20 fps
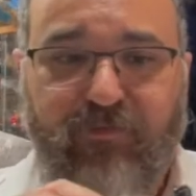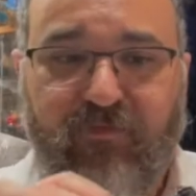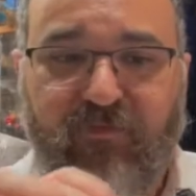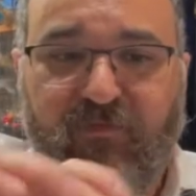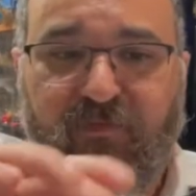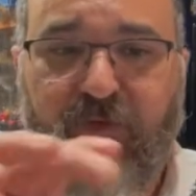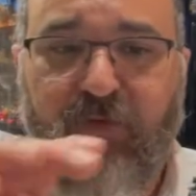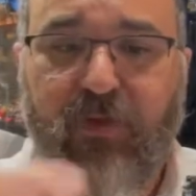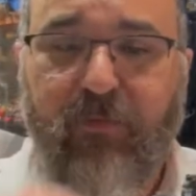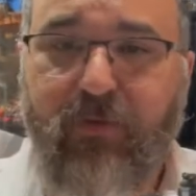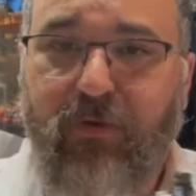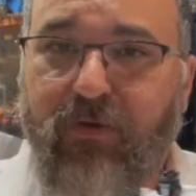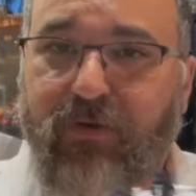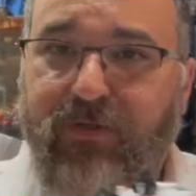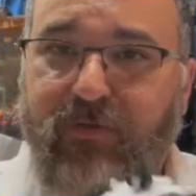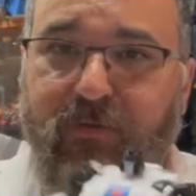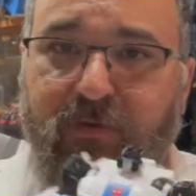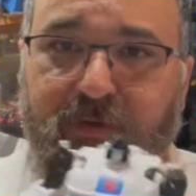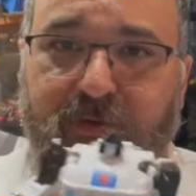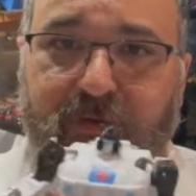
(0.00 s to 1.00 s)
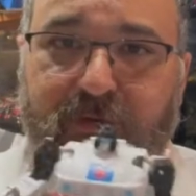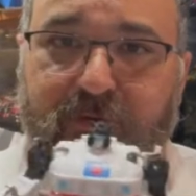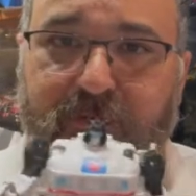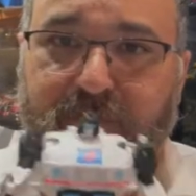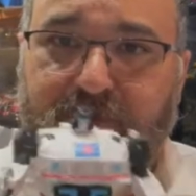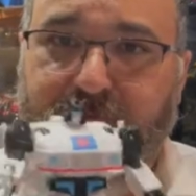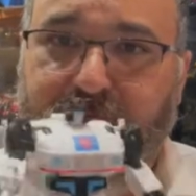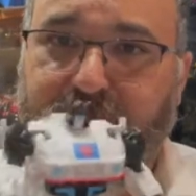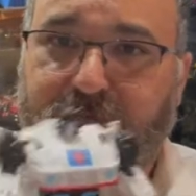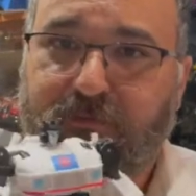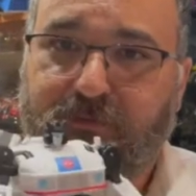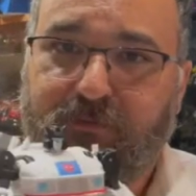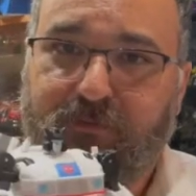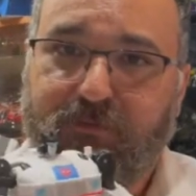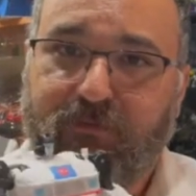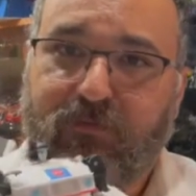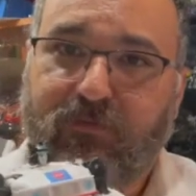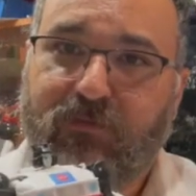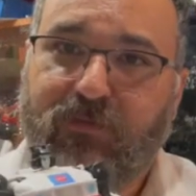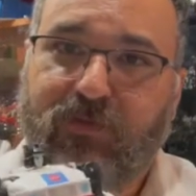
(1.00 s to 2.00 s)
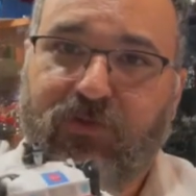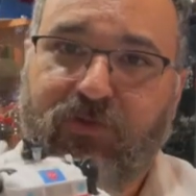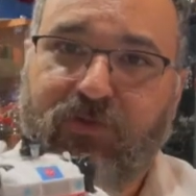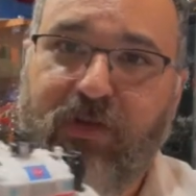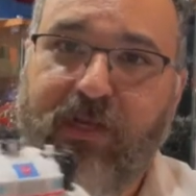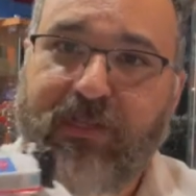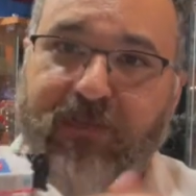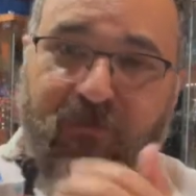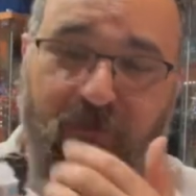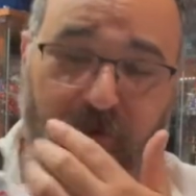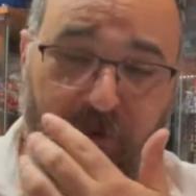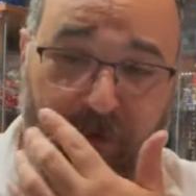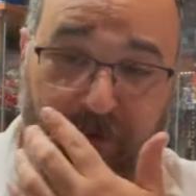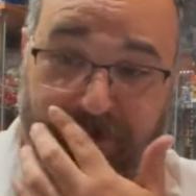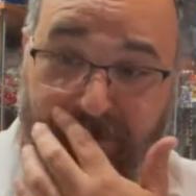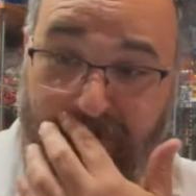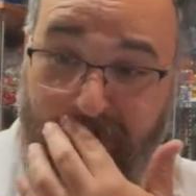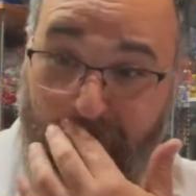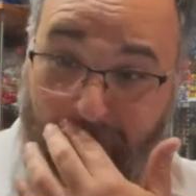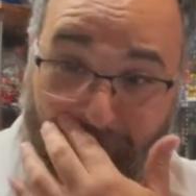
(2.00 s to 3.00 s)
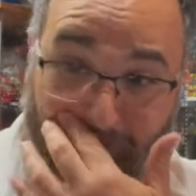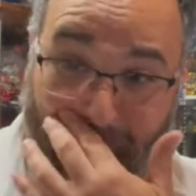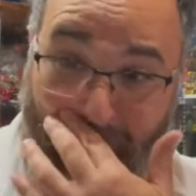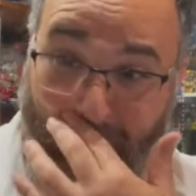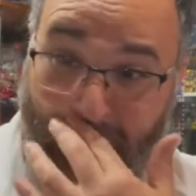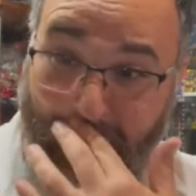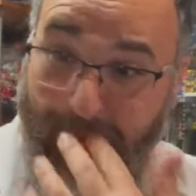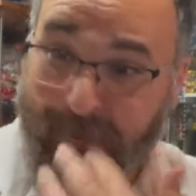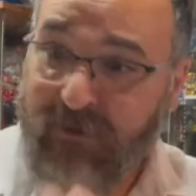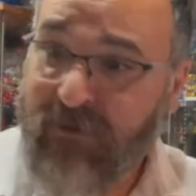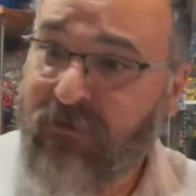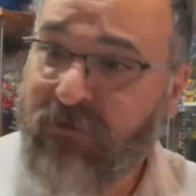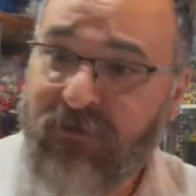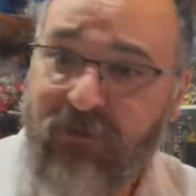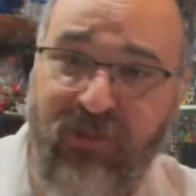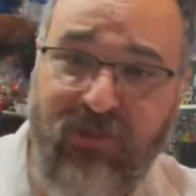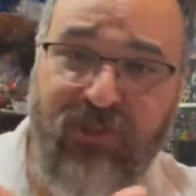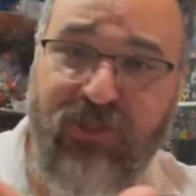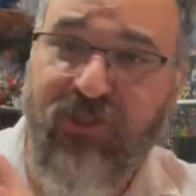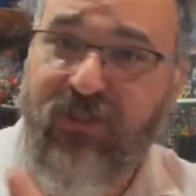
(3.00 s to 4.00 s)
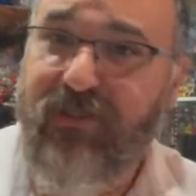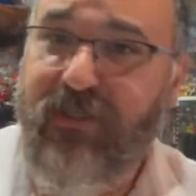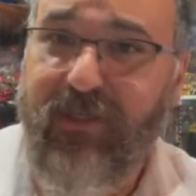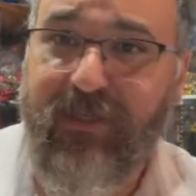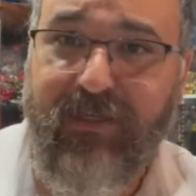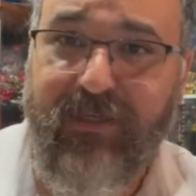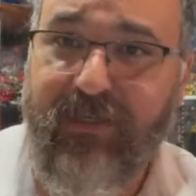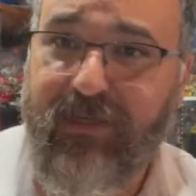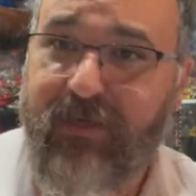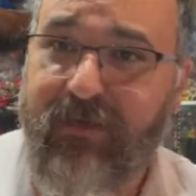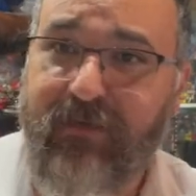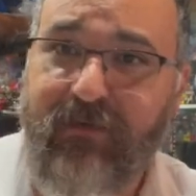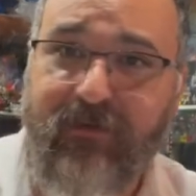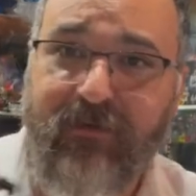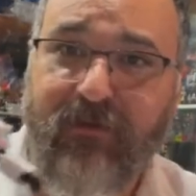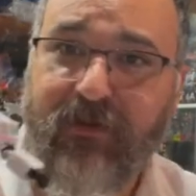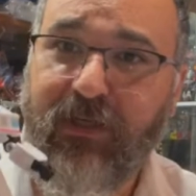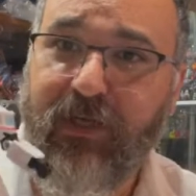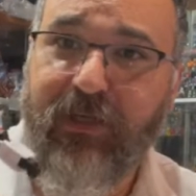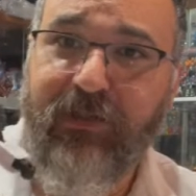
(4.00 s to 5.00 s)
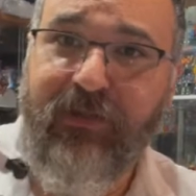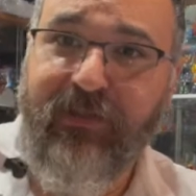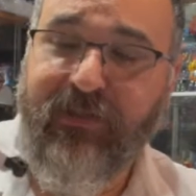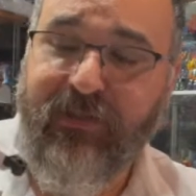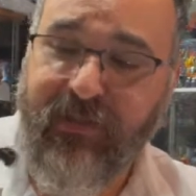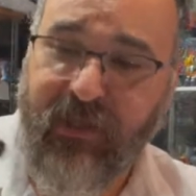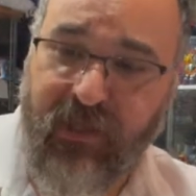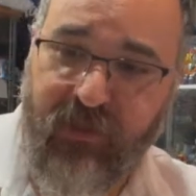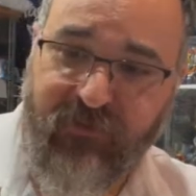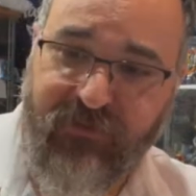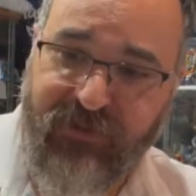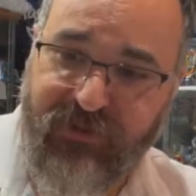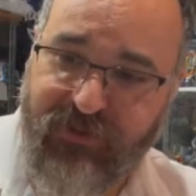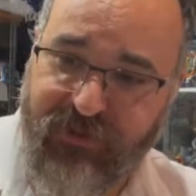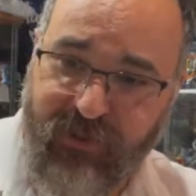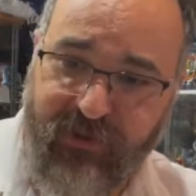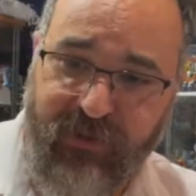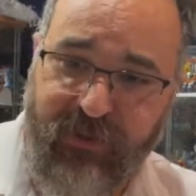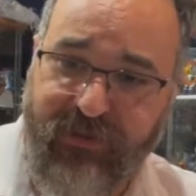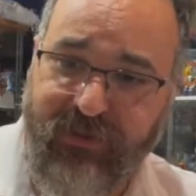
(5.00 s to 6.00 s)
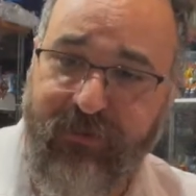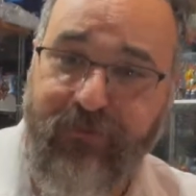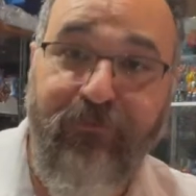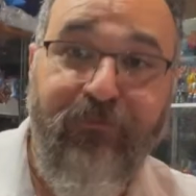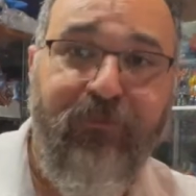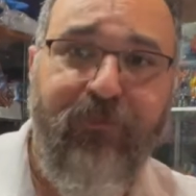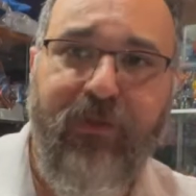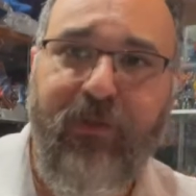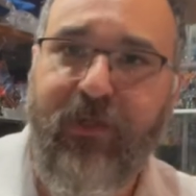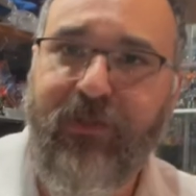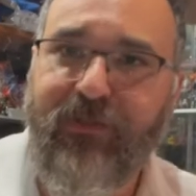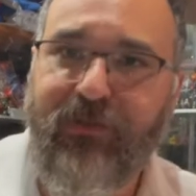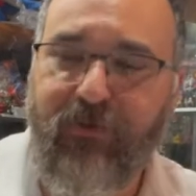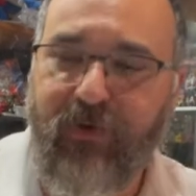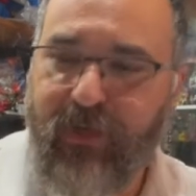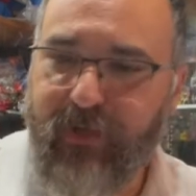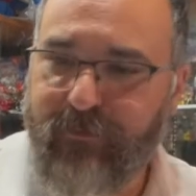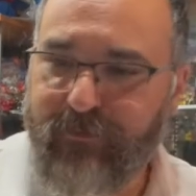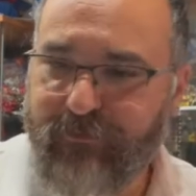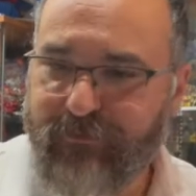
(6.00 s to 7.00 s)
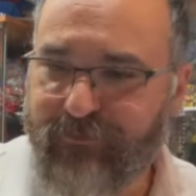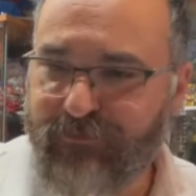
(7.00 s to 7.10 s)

Fully posable, transforms, looks just like he did in the television series. It's great.